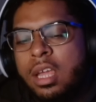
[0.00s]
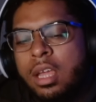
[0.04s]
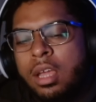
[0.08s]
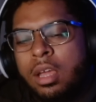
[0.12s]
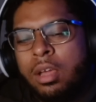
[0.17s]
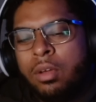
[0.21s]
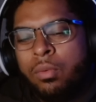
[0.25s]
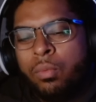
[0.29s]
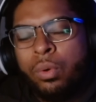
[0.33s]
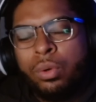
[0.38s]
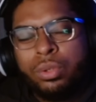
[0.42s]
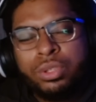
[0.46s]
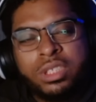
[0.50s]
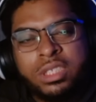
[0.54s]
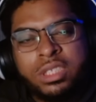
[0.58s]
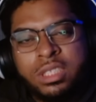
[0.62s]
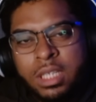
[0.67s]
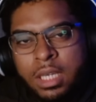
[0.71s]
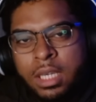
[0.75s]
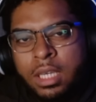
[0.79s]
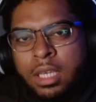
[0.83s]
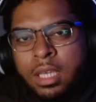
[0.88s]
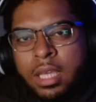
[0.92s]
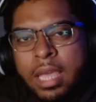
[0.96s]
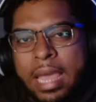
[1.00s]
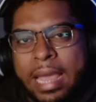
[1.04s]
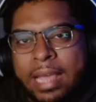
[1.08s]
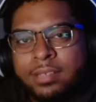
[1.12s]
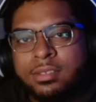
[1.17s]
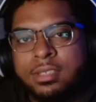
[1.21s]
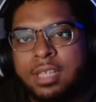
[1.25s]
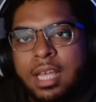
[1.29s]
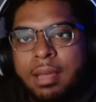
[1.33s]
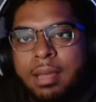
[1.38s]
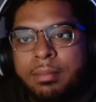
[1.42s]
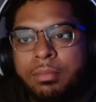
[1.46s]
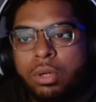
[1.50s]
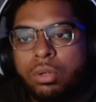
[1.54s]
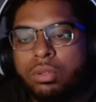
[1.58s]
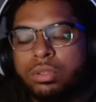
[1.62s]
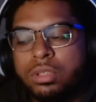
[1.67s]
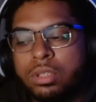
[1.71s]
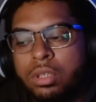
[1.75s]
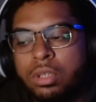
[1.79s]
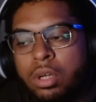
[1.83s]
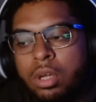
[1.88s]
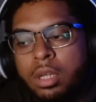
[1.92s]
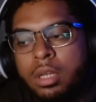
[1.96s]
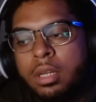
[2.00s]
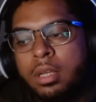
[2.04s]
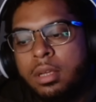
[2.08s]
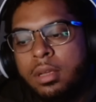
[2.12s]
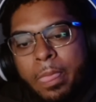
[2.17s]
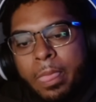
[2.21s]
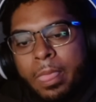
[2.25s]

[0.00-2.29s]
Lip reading: We'll see as time goes on.